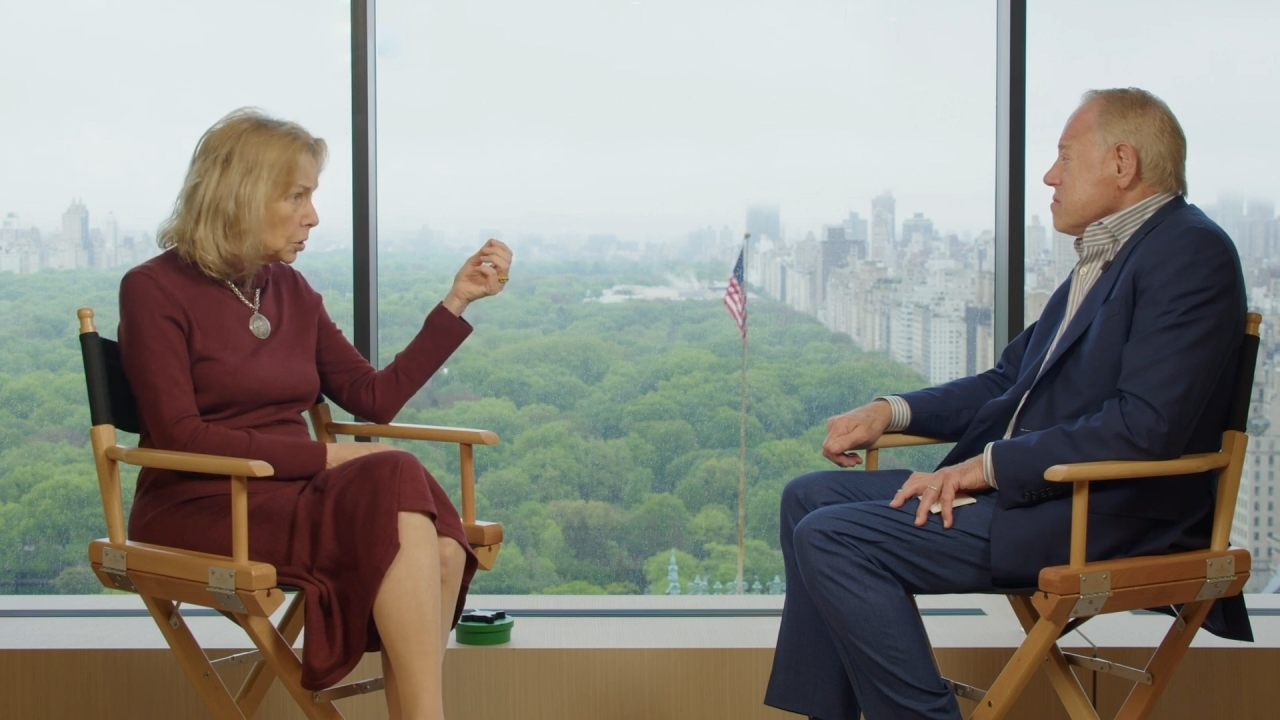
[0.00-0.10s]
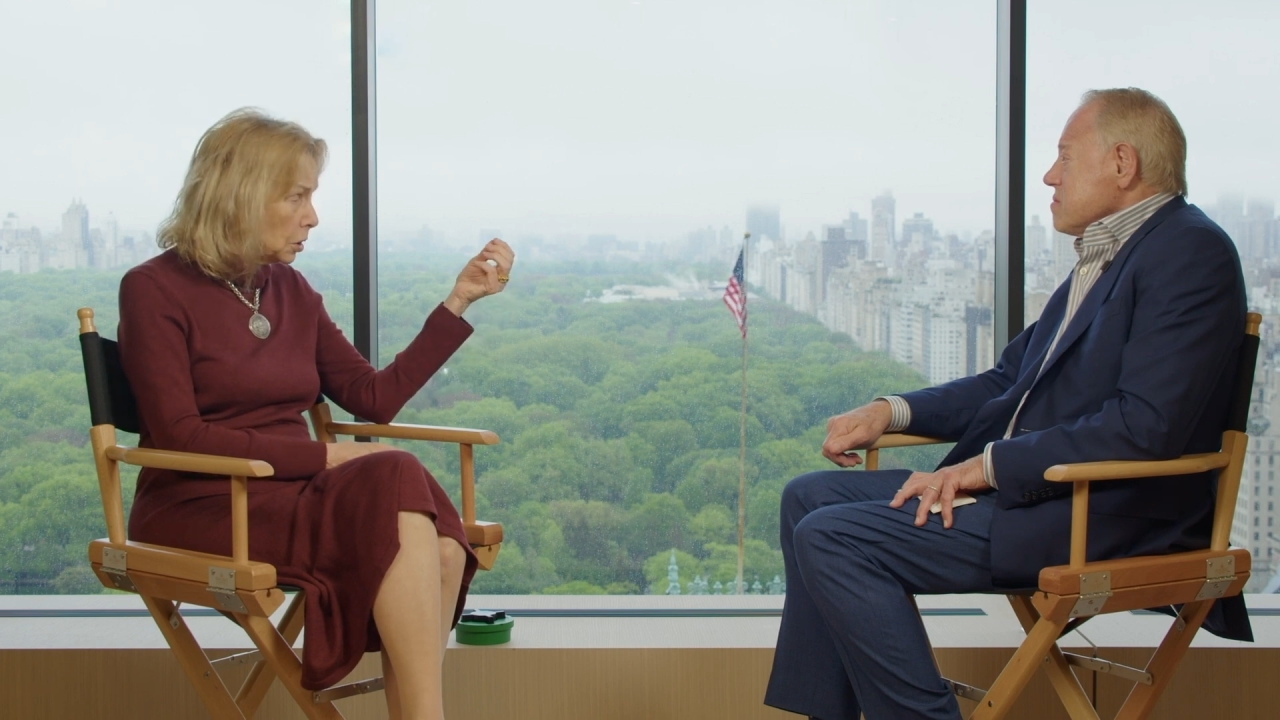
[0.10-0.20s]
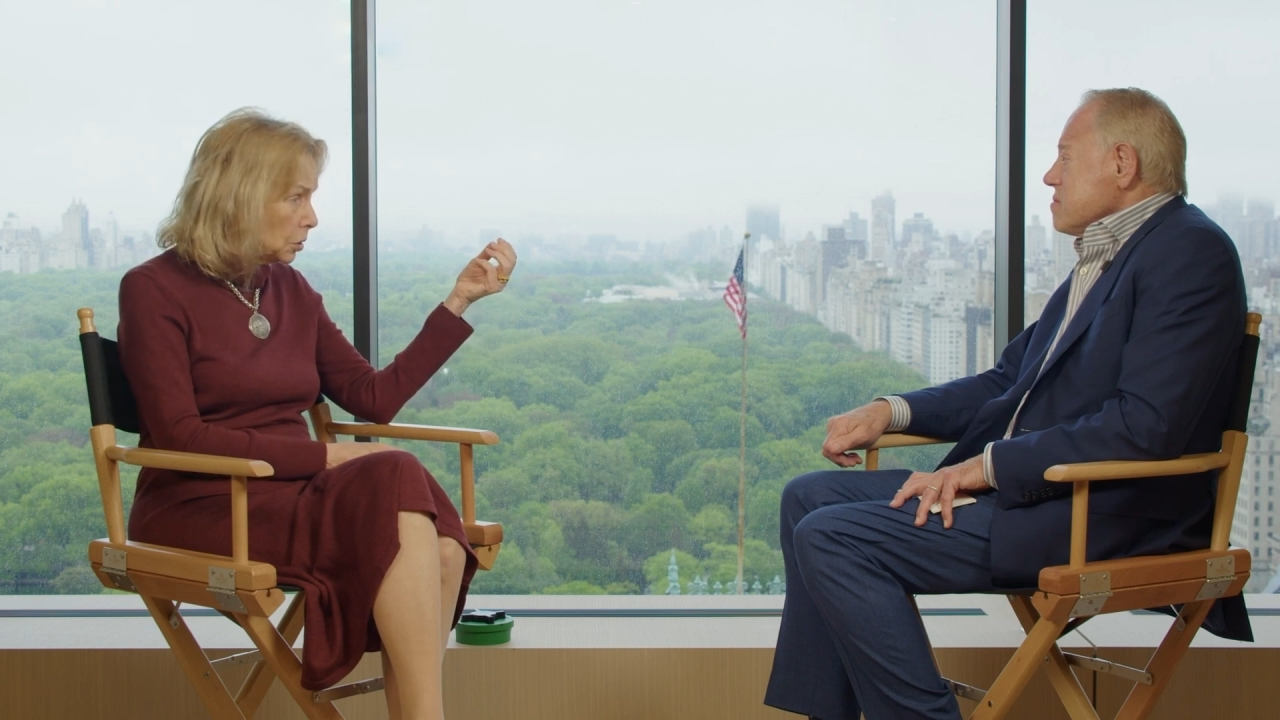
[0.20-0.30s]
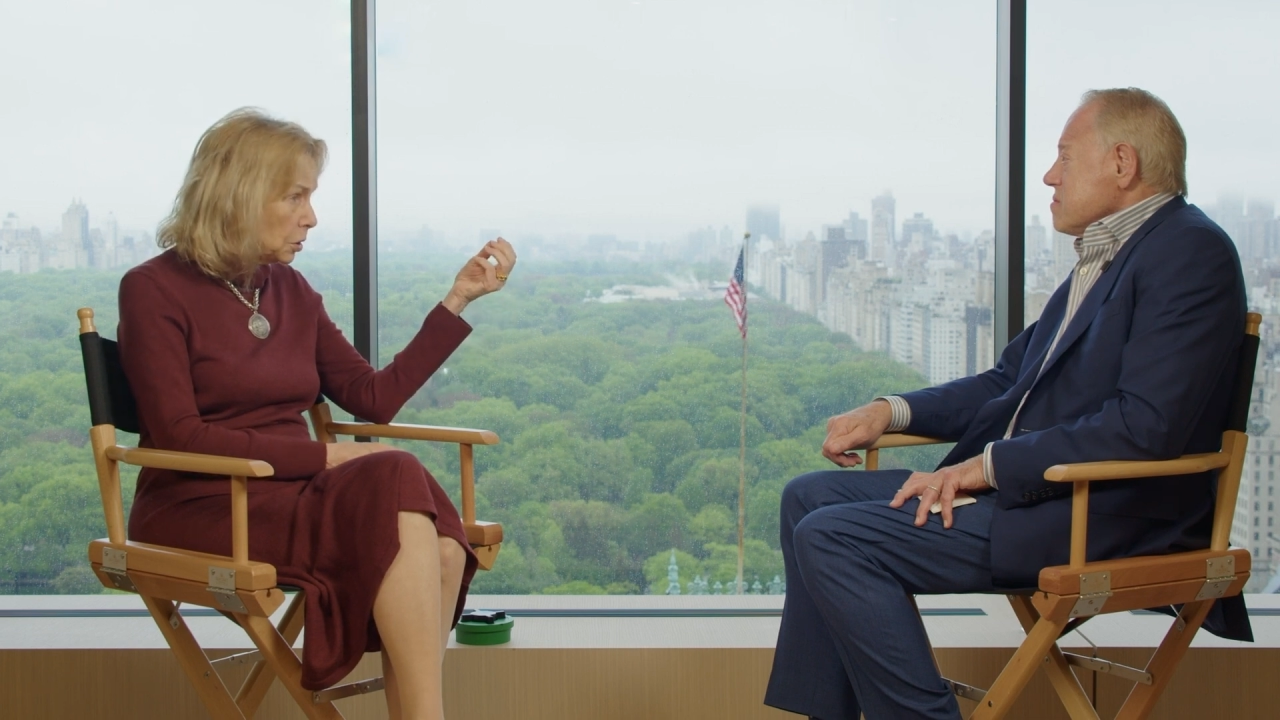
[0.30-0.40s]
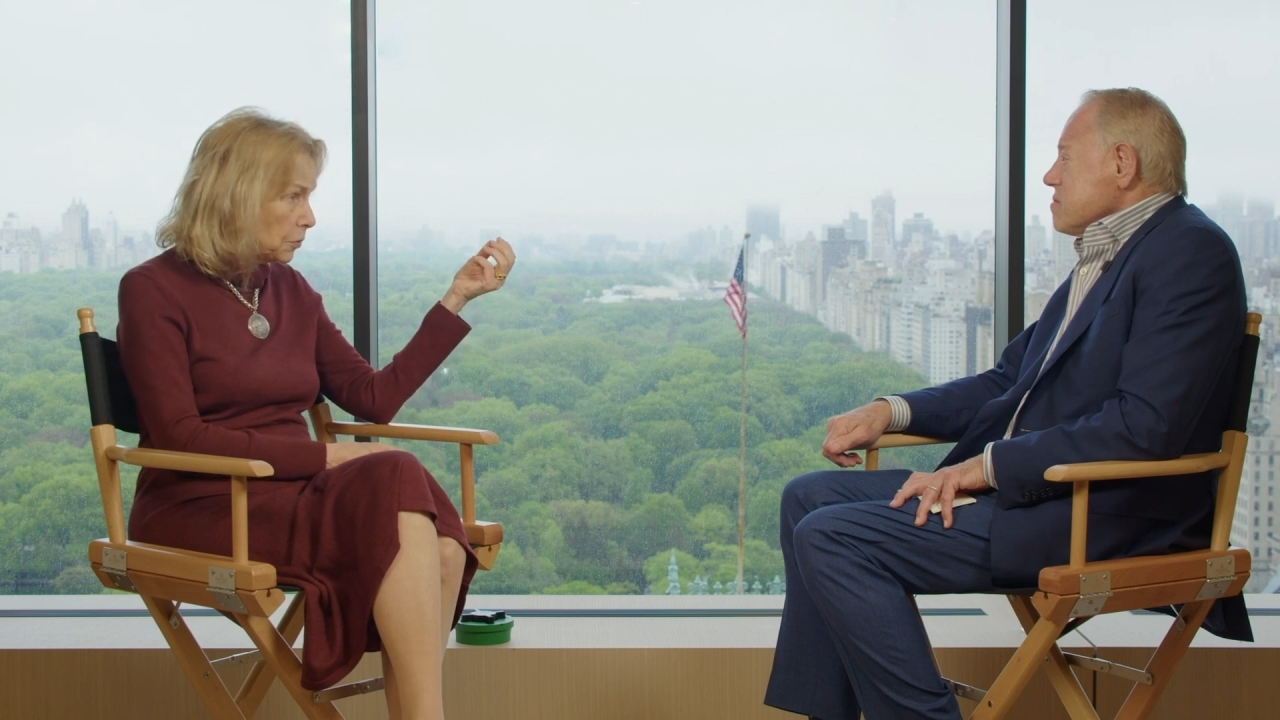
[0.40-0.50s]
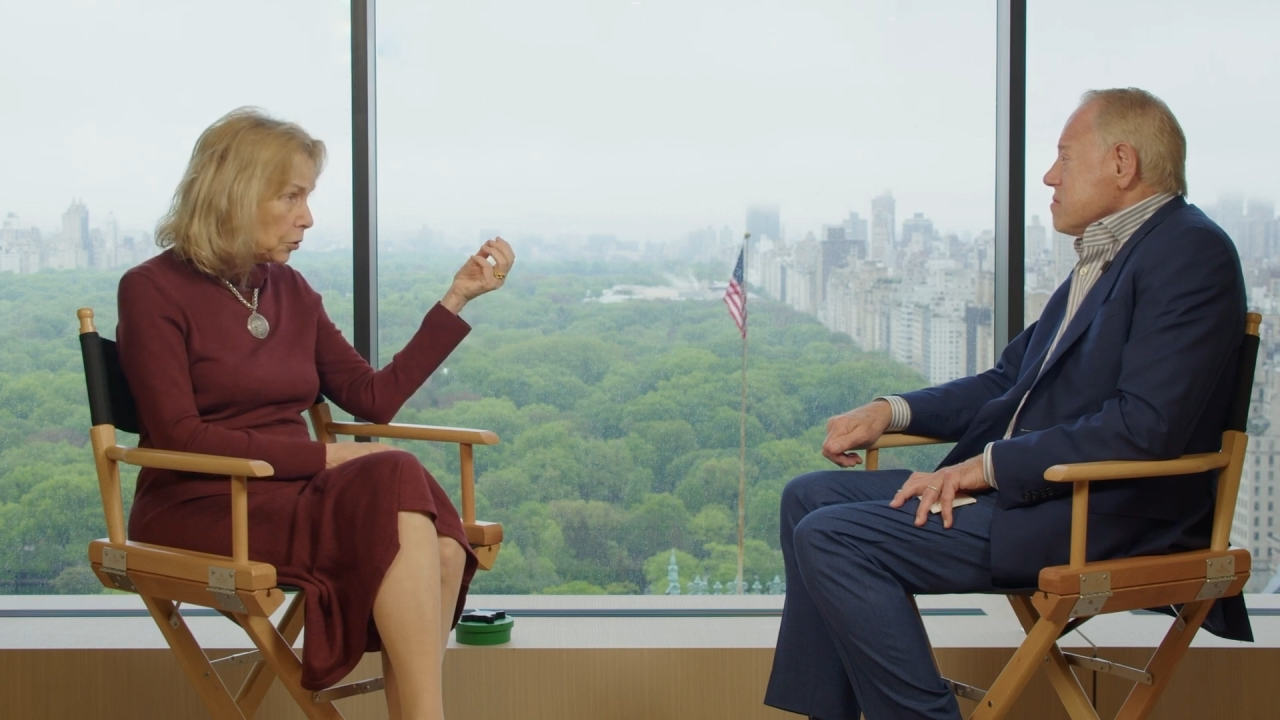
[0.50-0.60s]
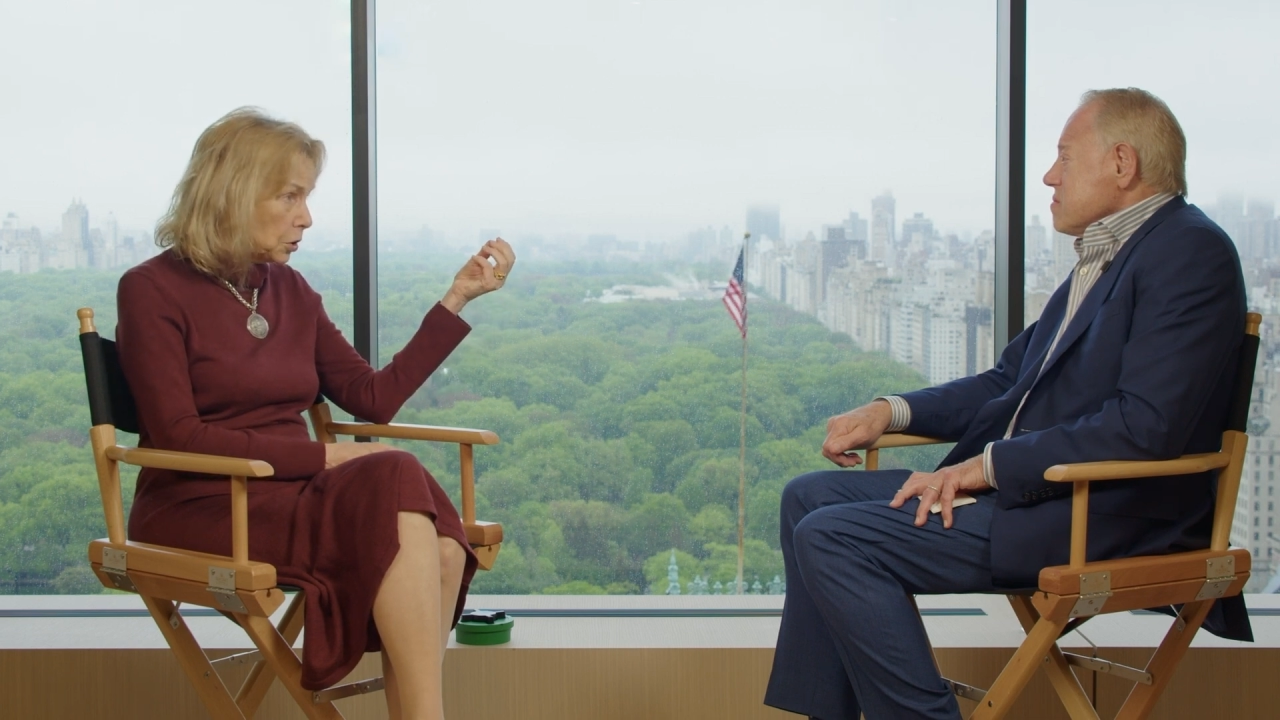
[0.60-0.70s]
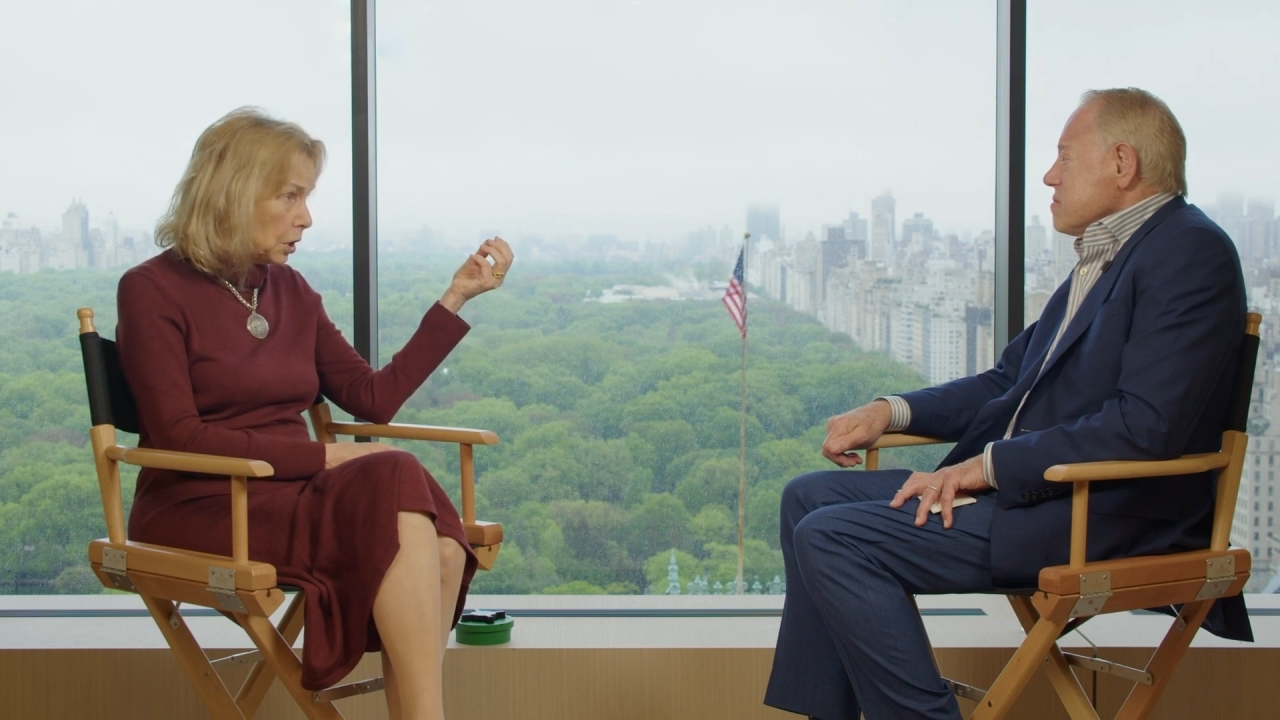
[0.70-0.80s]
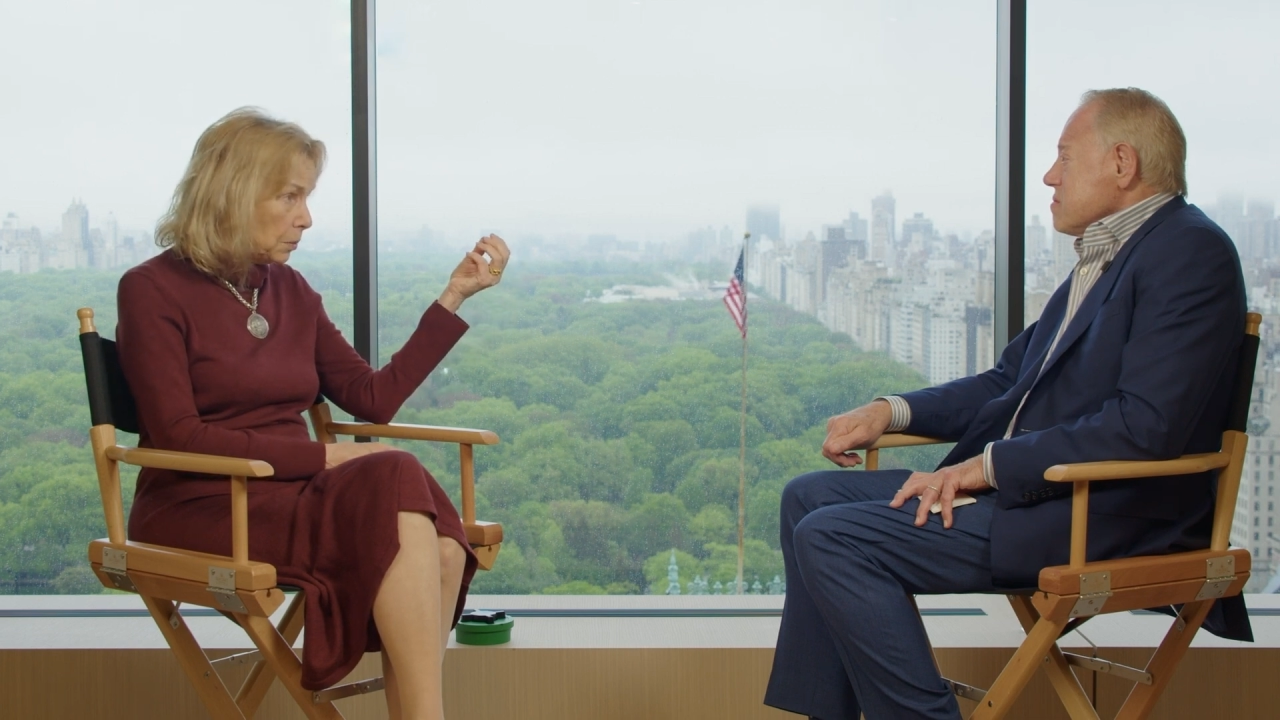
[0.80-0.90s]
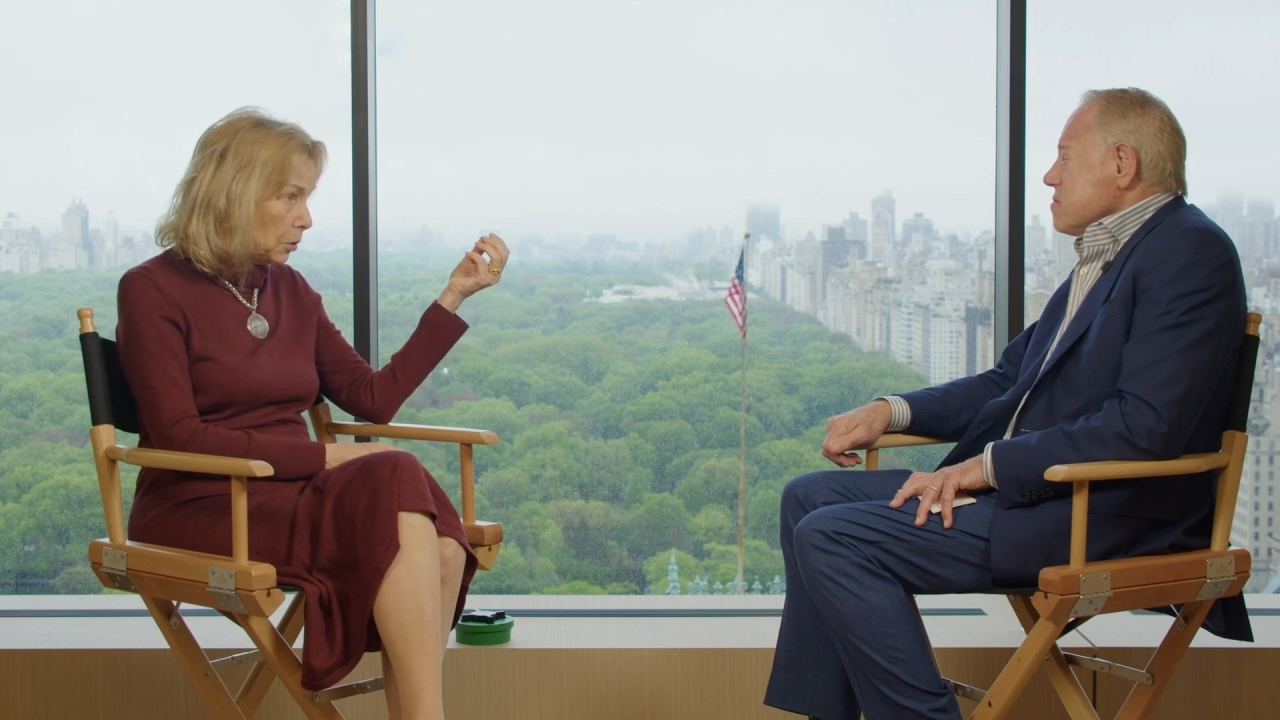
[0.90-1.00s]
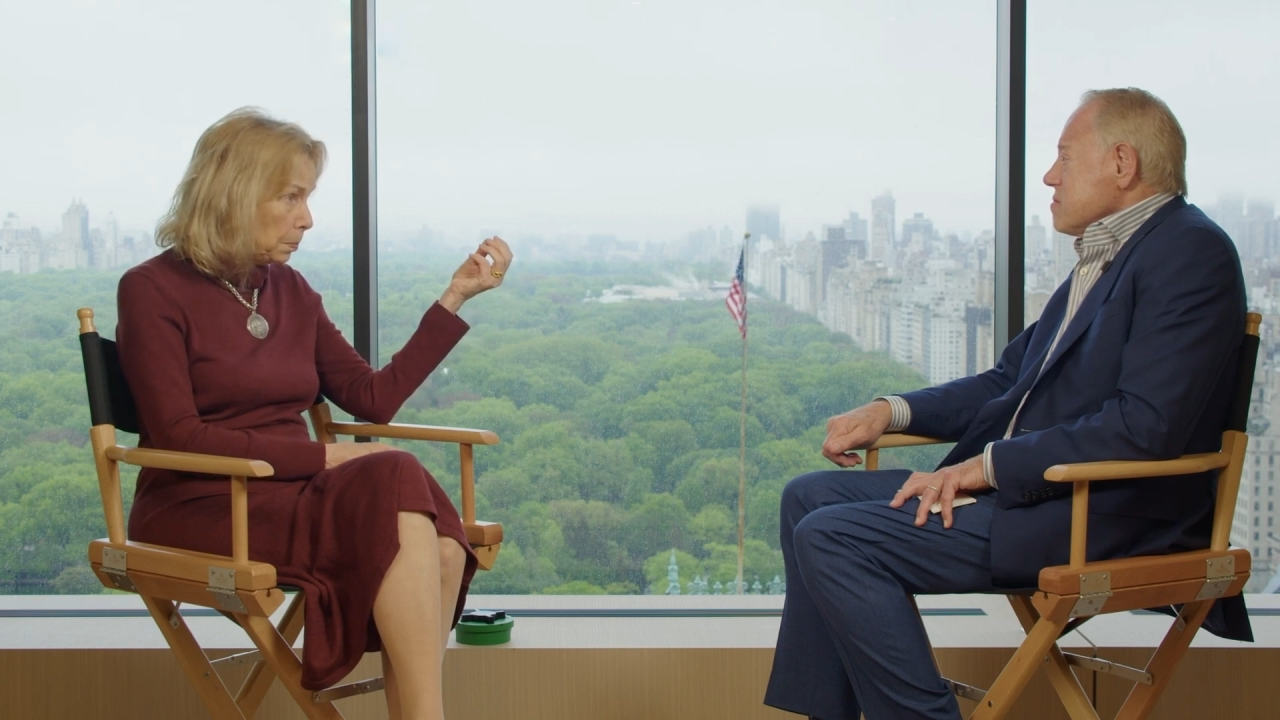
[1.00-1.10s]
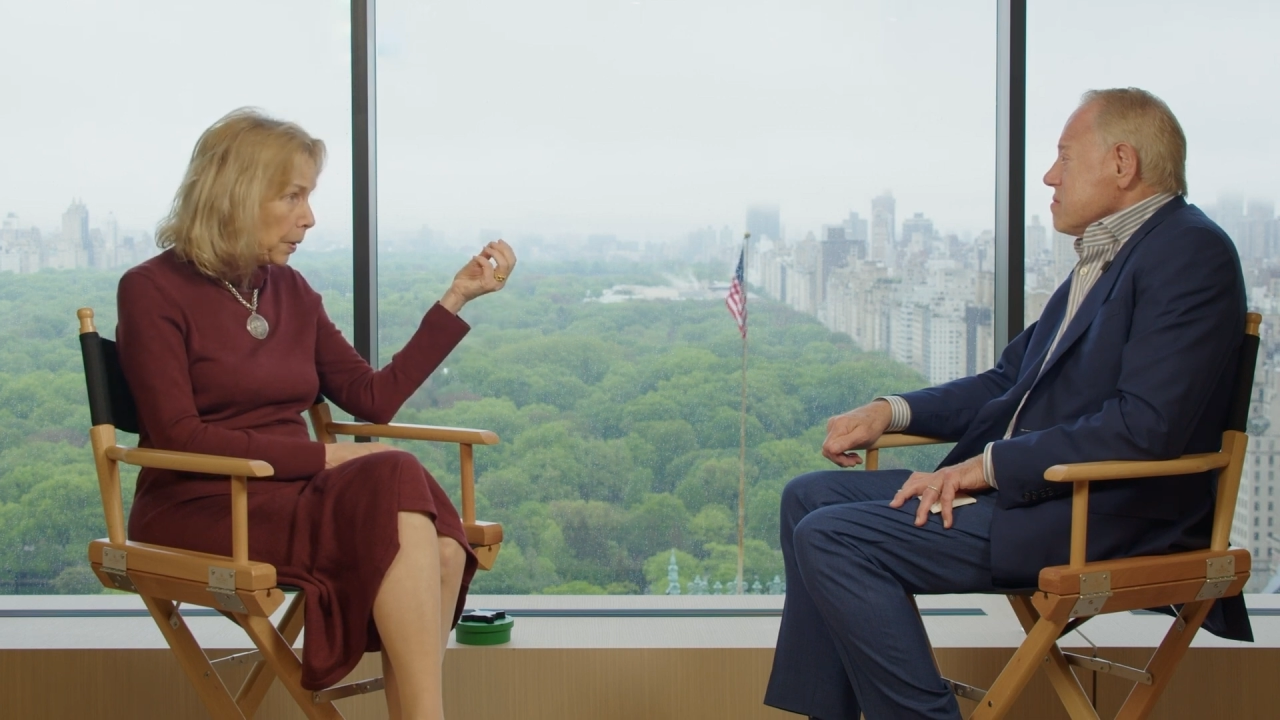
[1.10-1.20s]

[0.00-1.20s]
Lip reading: such as, for example,